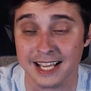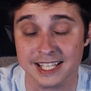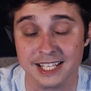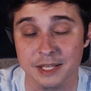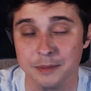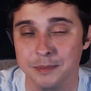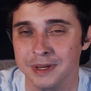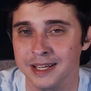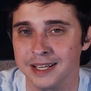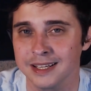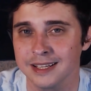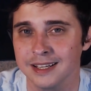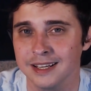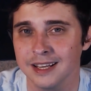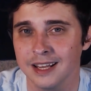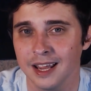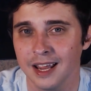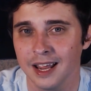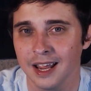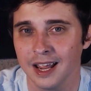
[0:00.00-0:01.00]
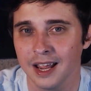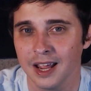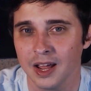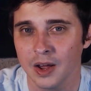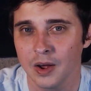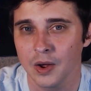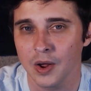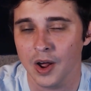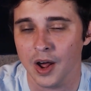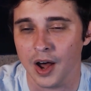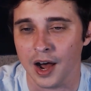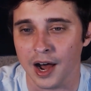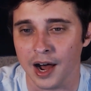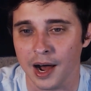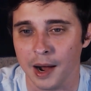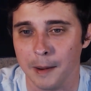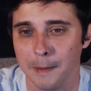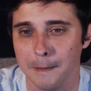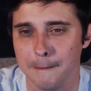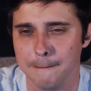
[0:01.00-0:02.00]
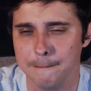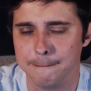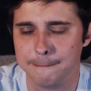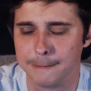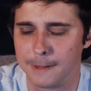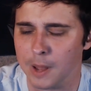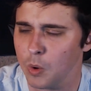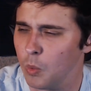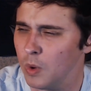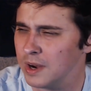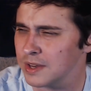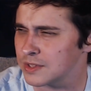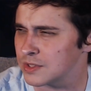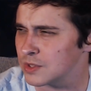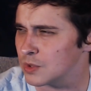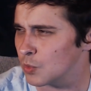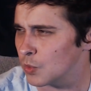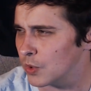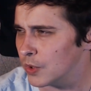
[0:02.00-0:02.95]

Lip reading: He been what is the,